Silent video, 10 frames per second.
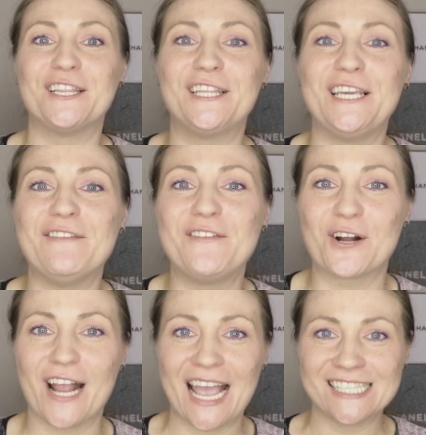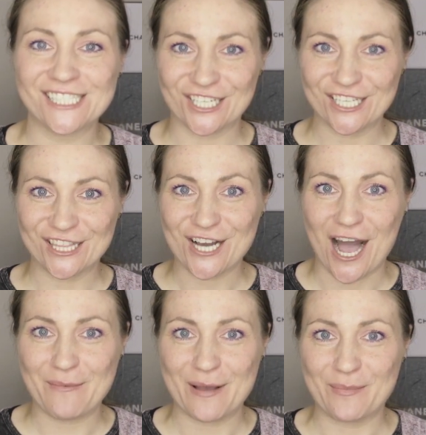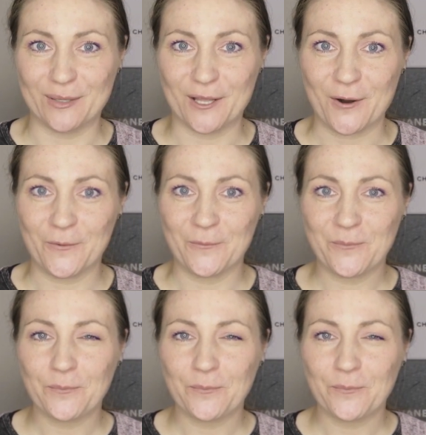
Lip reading: Leave your answer in the comment below.